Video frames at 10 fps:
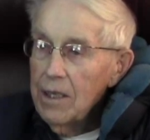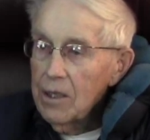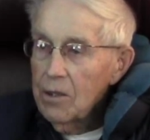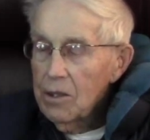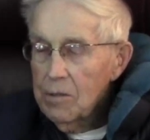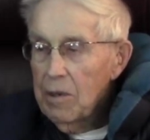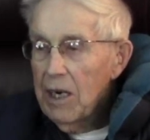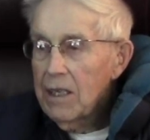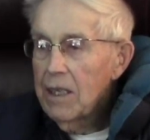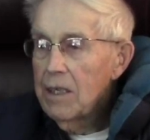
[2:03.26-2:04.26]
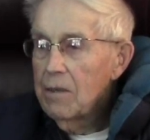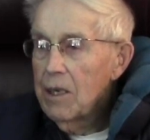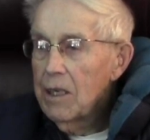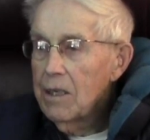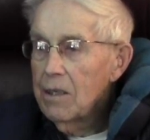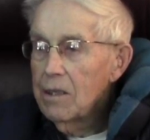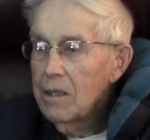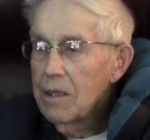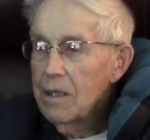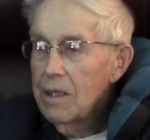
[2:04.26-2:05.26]
And of course, back then, you know,
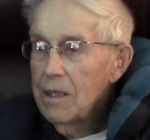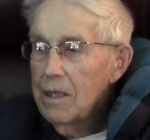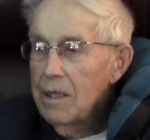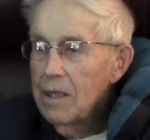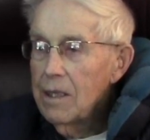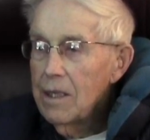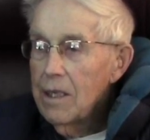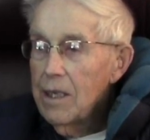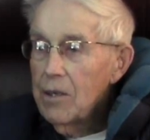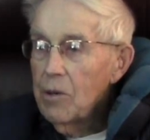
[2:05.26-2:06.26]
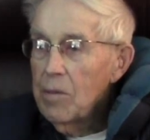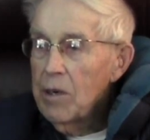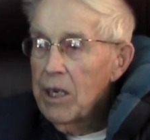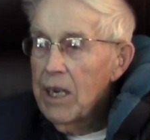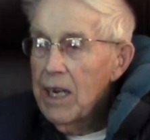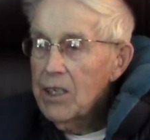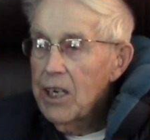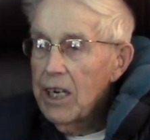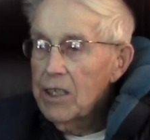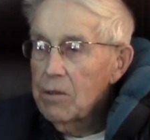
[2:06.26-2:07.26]
there weren't many gas
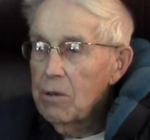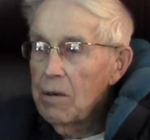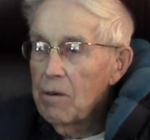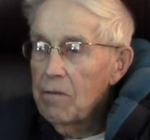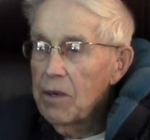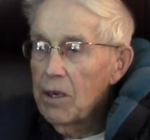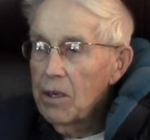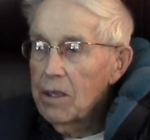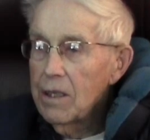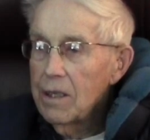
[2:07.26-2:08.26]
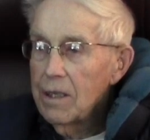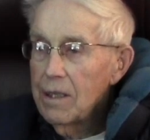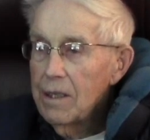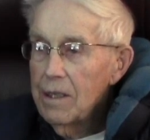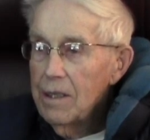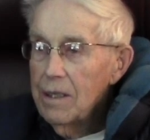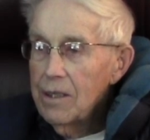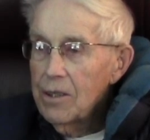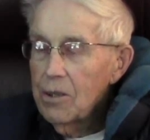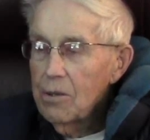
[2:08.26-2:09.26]
tanks that were ever filled.
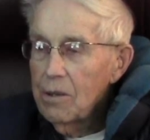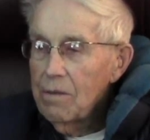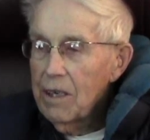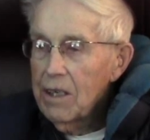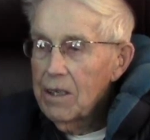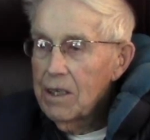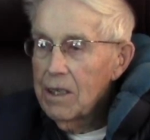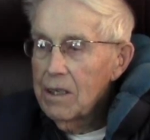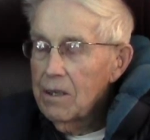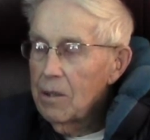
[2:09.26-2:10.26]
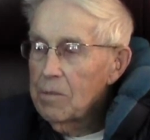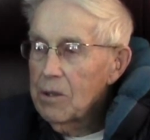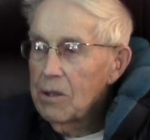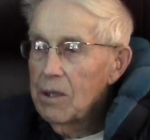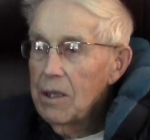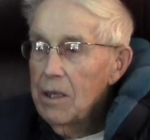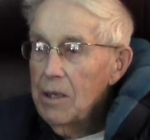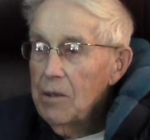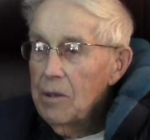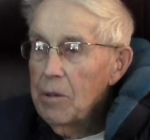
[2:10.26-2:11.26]
And so we figured, oops,
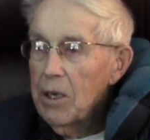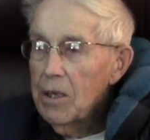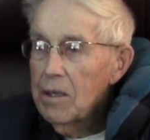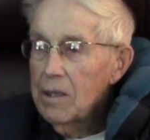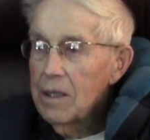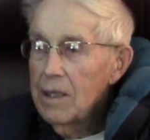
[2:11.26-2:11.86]
we better